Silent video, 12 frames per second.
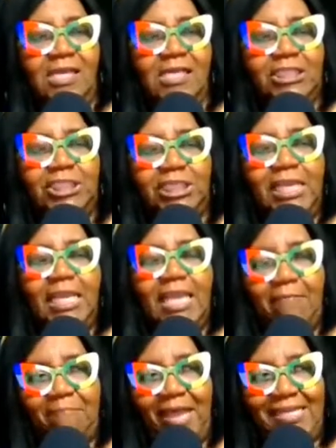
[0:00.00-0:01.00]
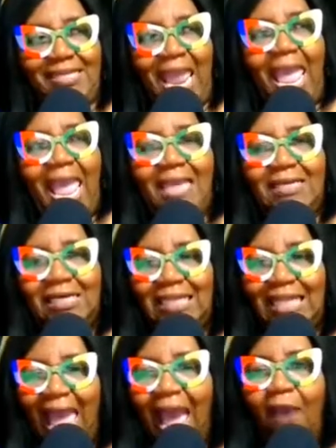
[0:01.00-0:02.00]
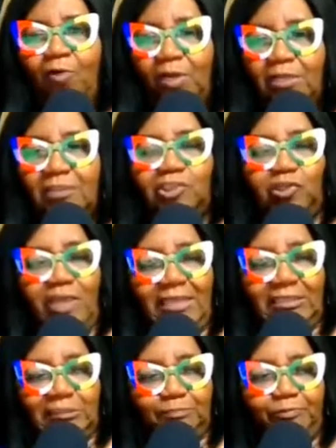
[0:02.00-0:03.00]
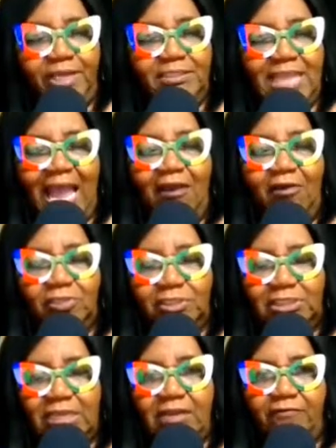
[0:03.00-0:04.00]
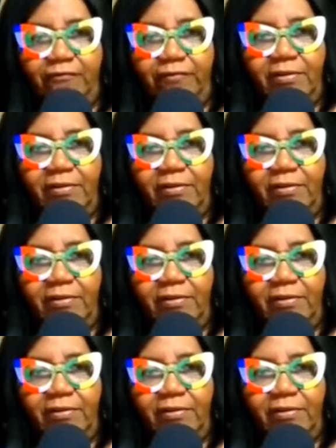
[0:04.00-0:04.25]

she and my dad allowed us to express ourselves.